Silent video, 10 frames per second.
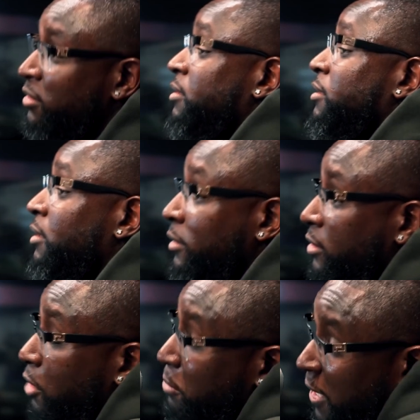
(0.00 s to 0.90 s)
Oh damn!
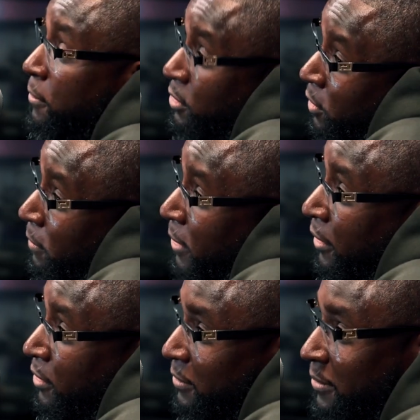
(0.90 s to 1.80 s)
So people cartoon. know
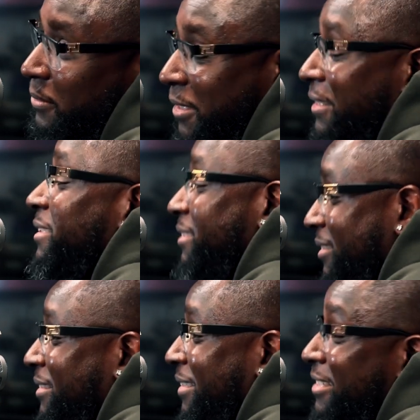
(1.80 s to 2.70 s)
about him, but
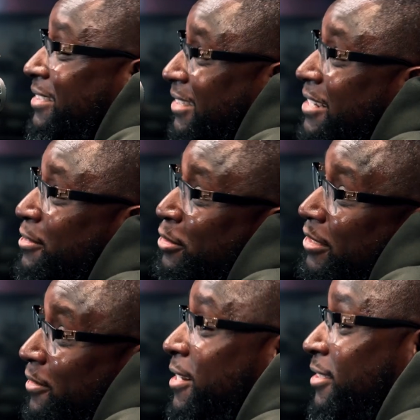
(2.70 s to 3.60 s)
he's he's
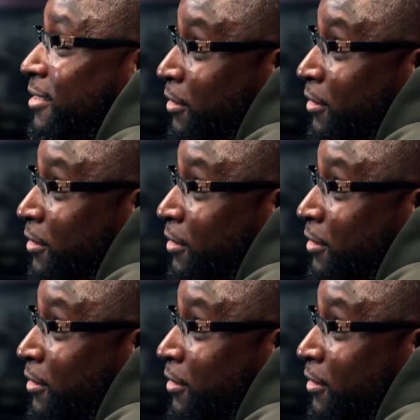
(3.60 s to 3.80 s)
really crazy.